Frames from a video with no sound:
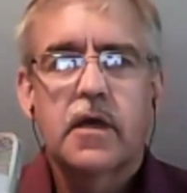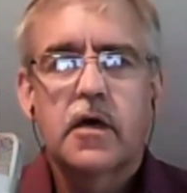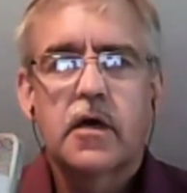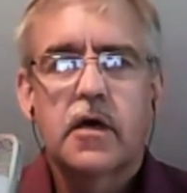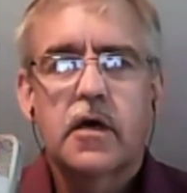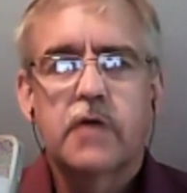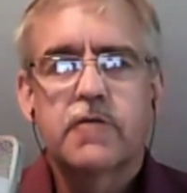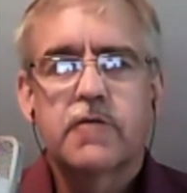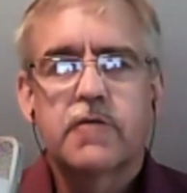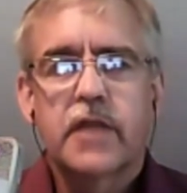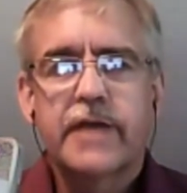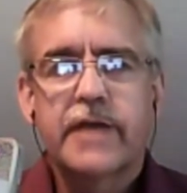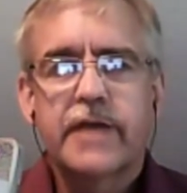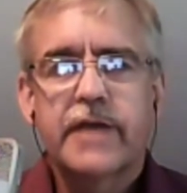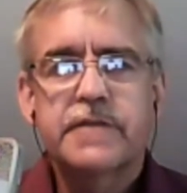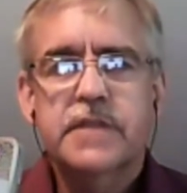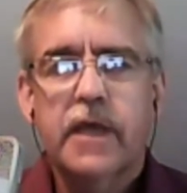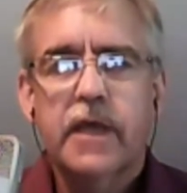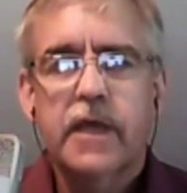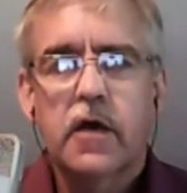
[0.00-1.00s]

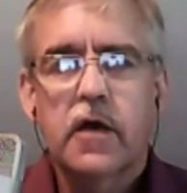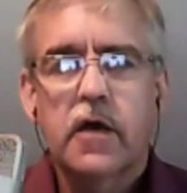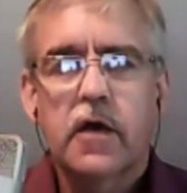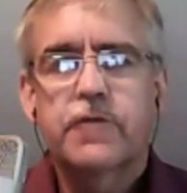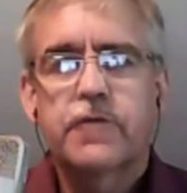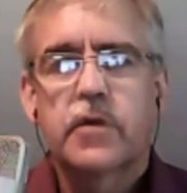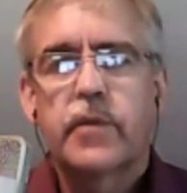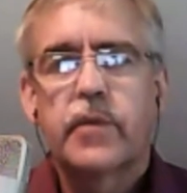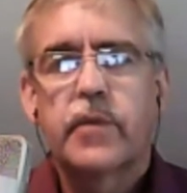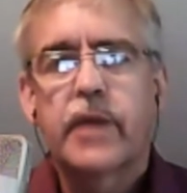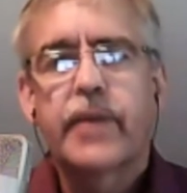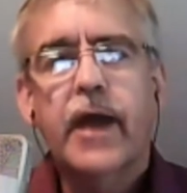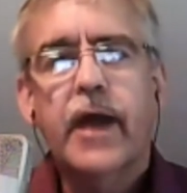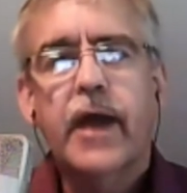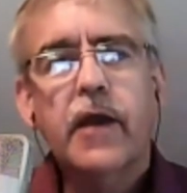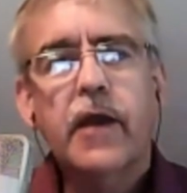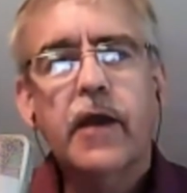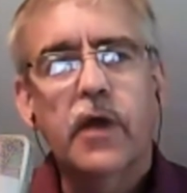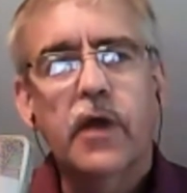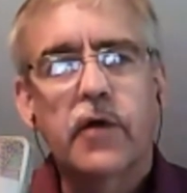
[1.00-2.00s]
lifestyle from my
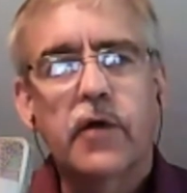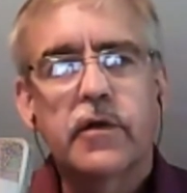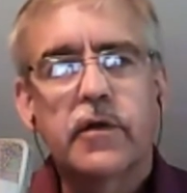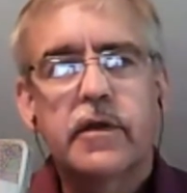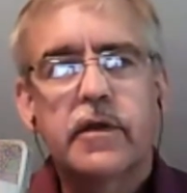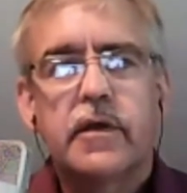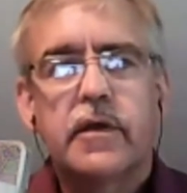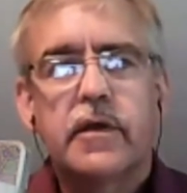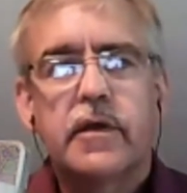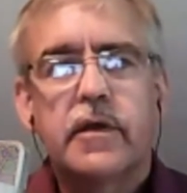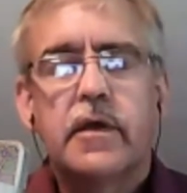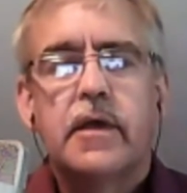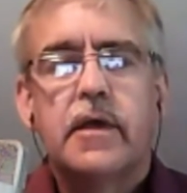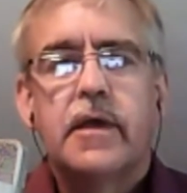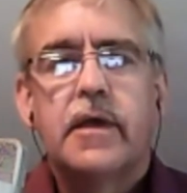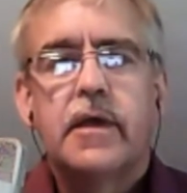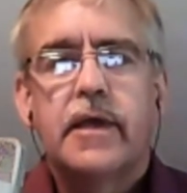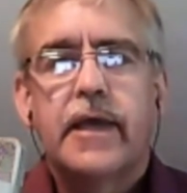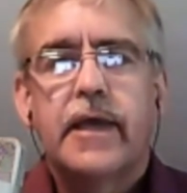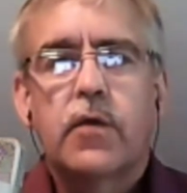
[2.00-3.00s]
background,
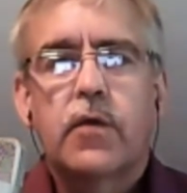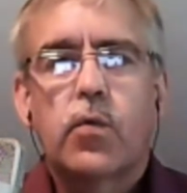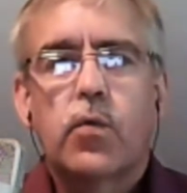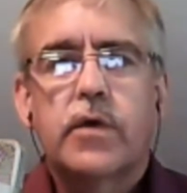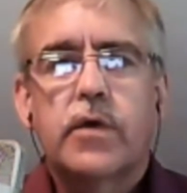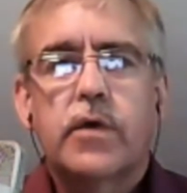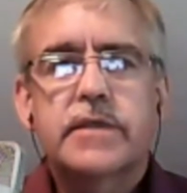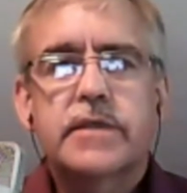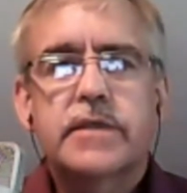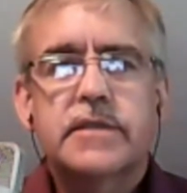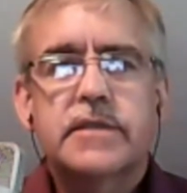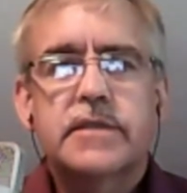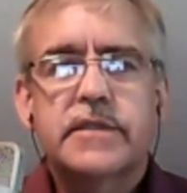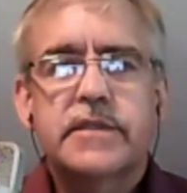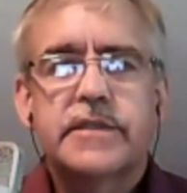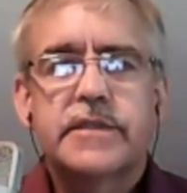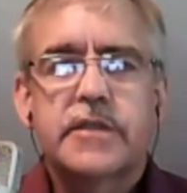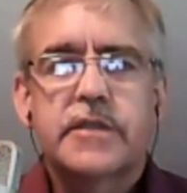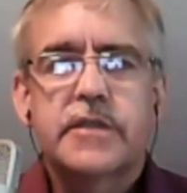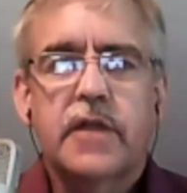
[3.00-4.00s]
and it wasn't
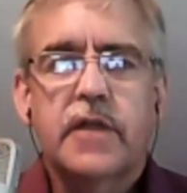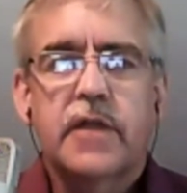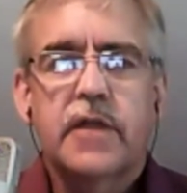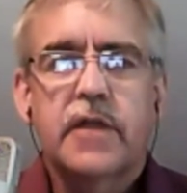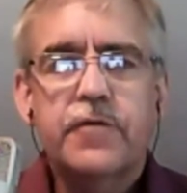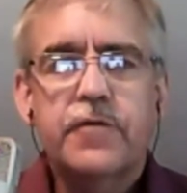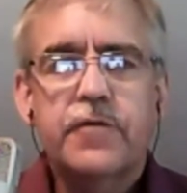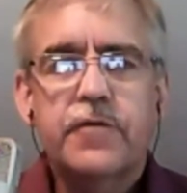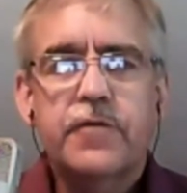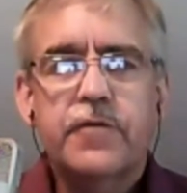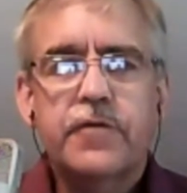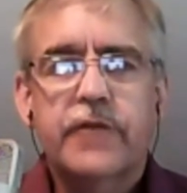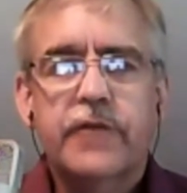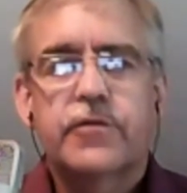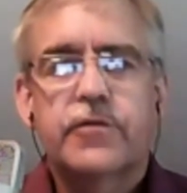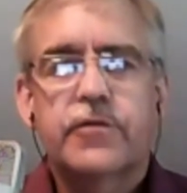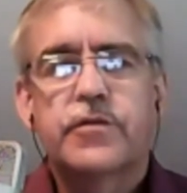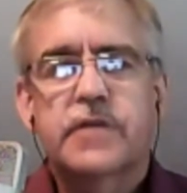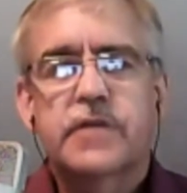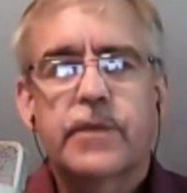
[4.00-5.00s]
until after I got
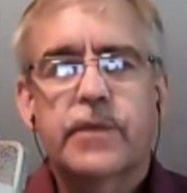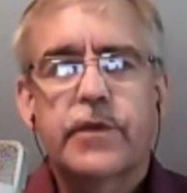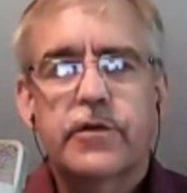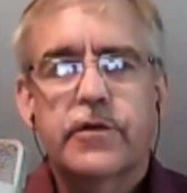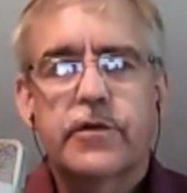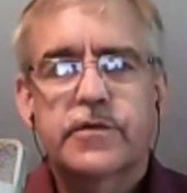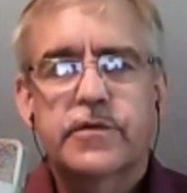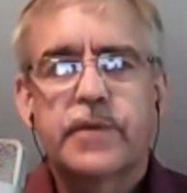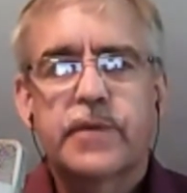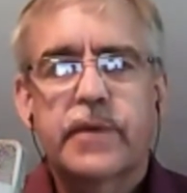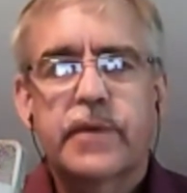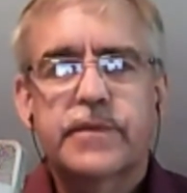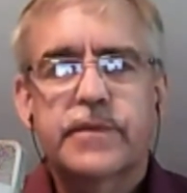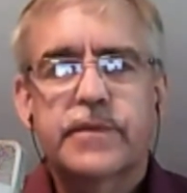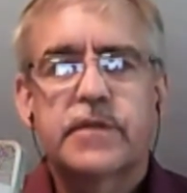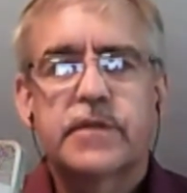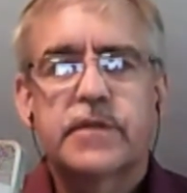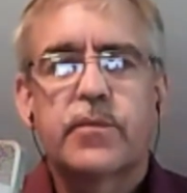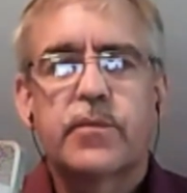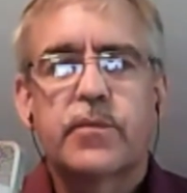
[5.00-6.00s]
through some of those bumps
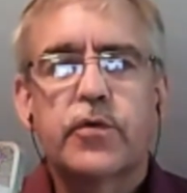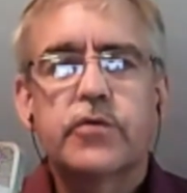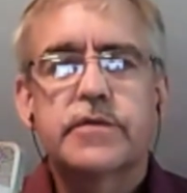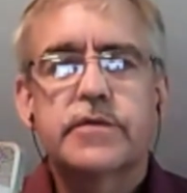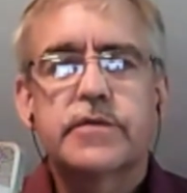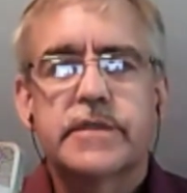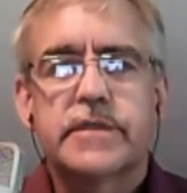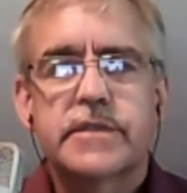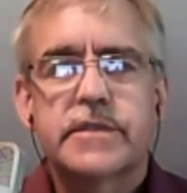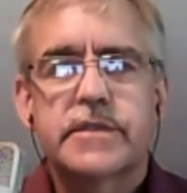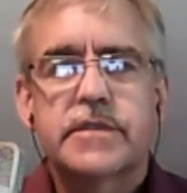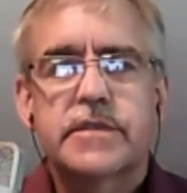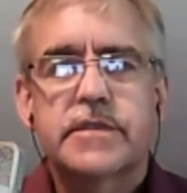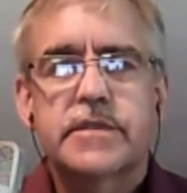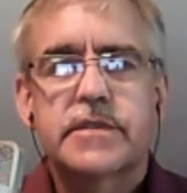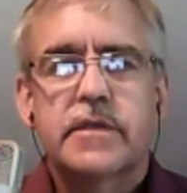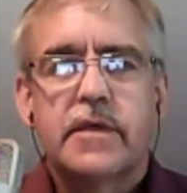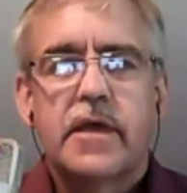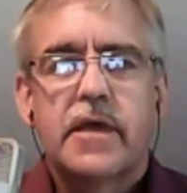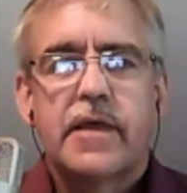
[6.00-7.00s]
and bruises
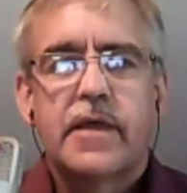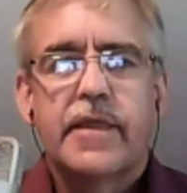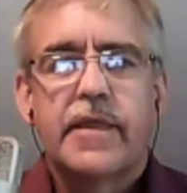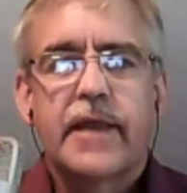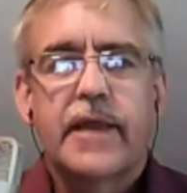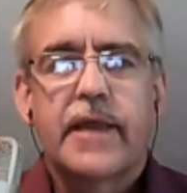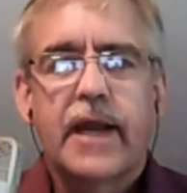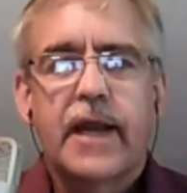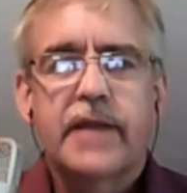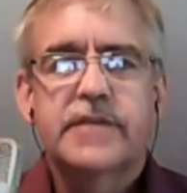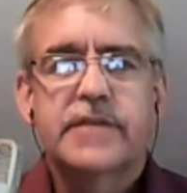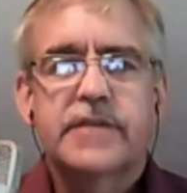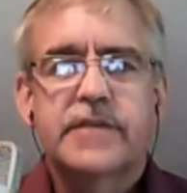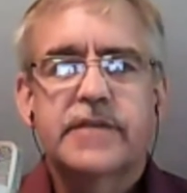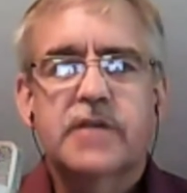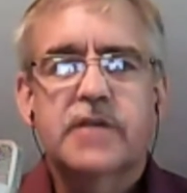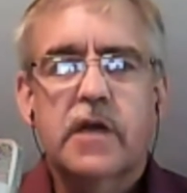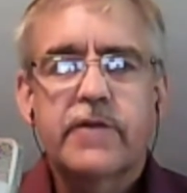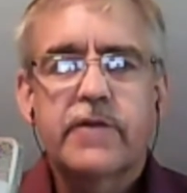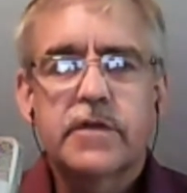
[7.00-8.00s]
that I
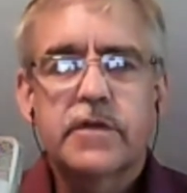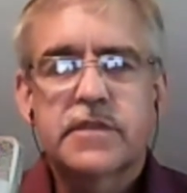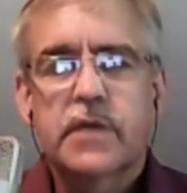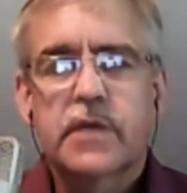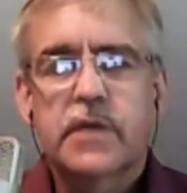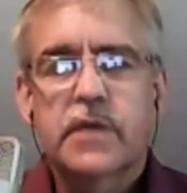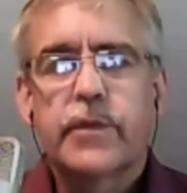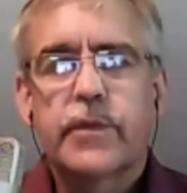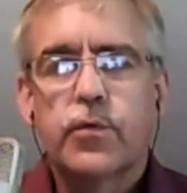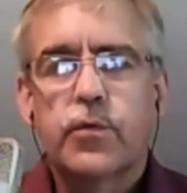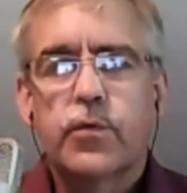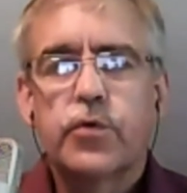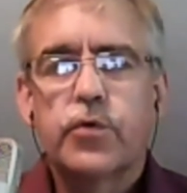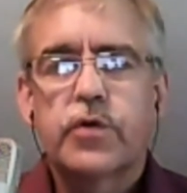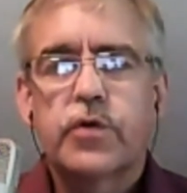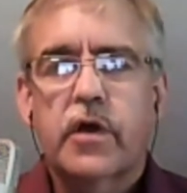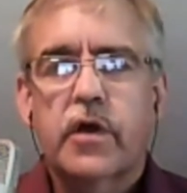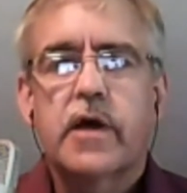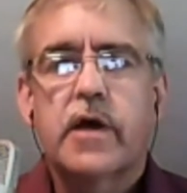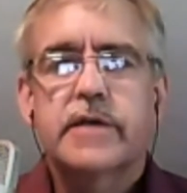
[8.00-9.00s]
discovered some of the root
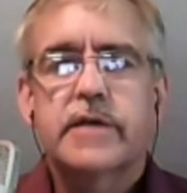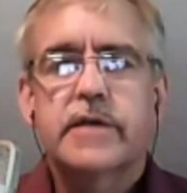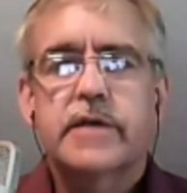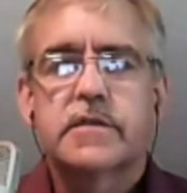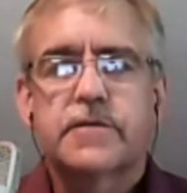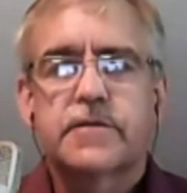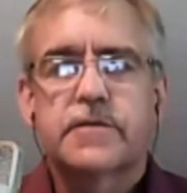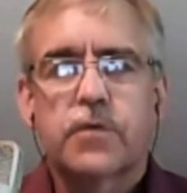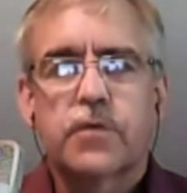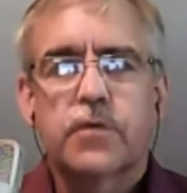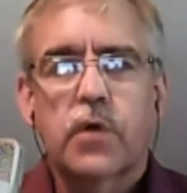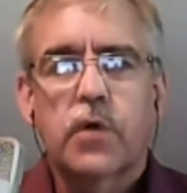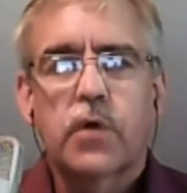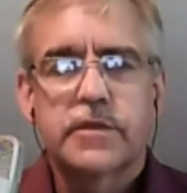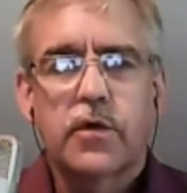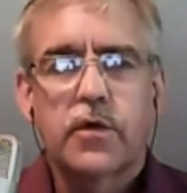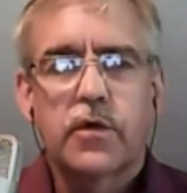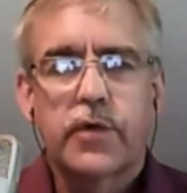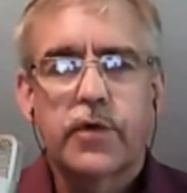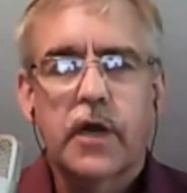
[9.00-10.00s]
causes for what was
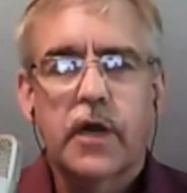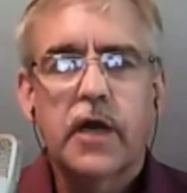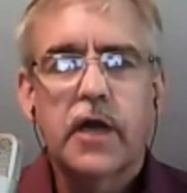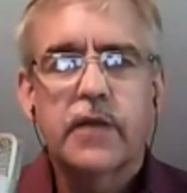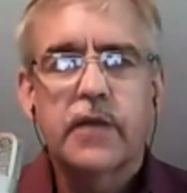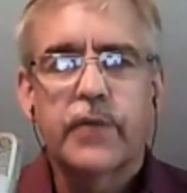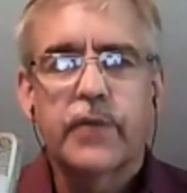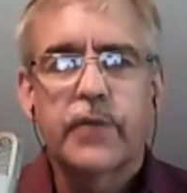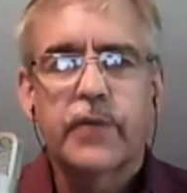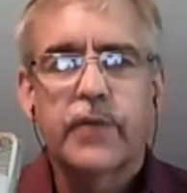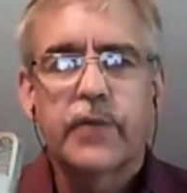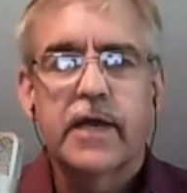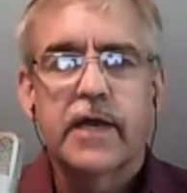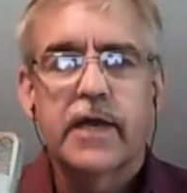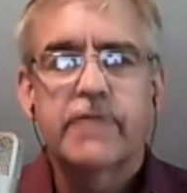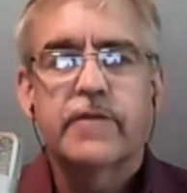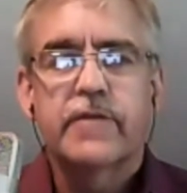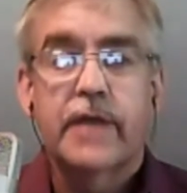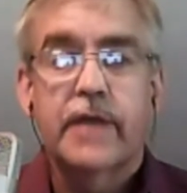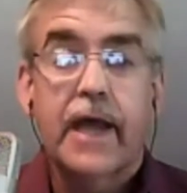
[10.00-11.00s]
going on in my life,
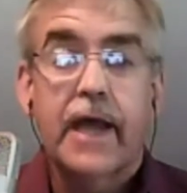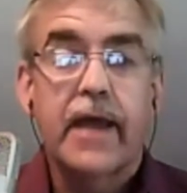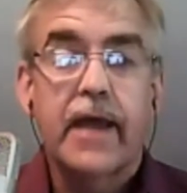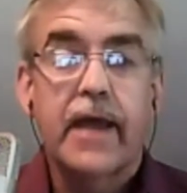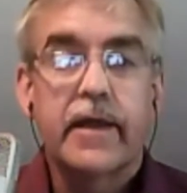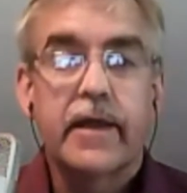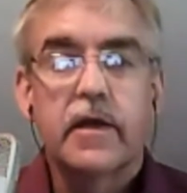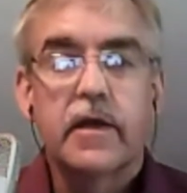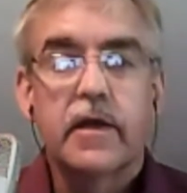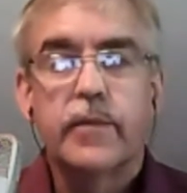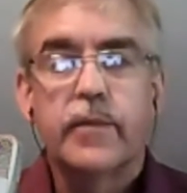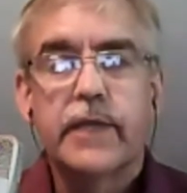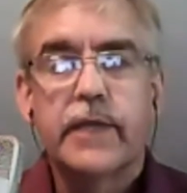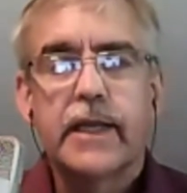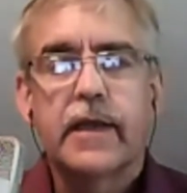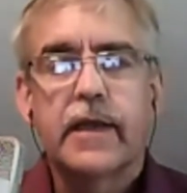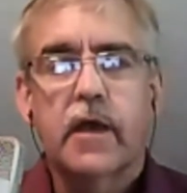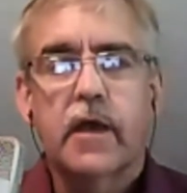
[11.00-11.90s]
and I ended up needing a